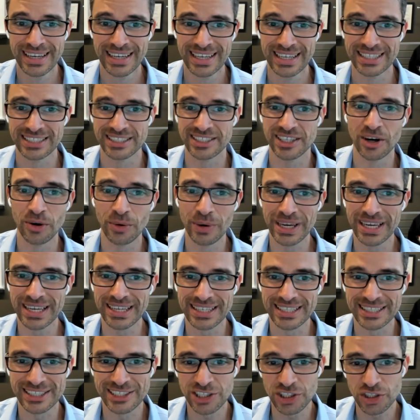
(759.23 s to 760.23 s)
is going
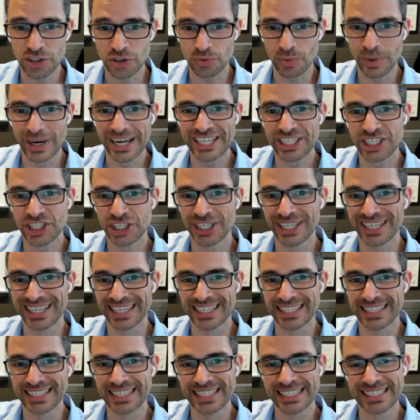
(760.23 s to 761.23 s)
into stretching
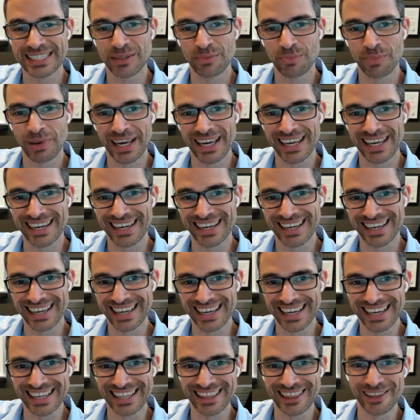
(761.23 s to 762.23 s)
and dissipating
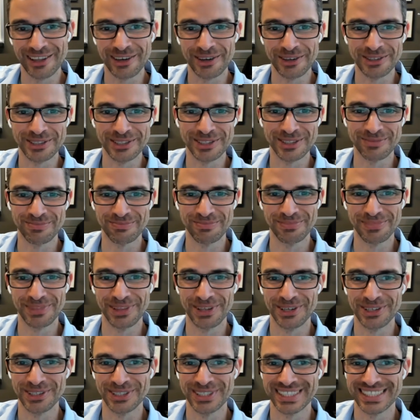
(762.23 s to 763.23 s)
in those
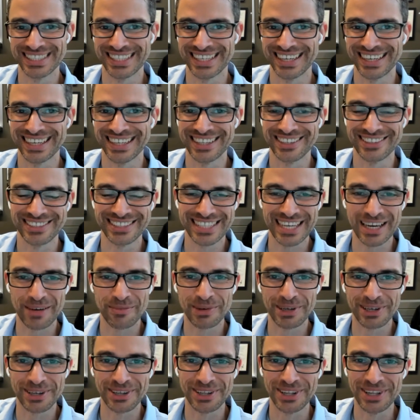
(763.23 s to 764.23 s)

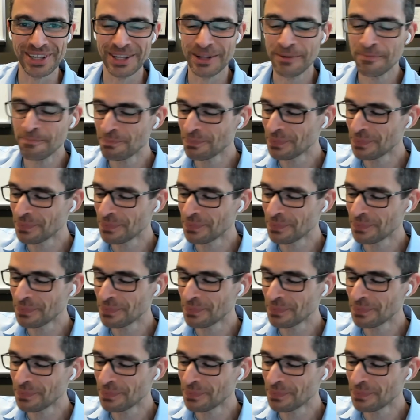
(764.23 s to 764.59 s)
chemical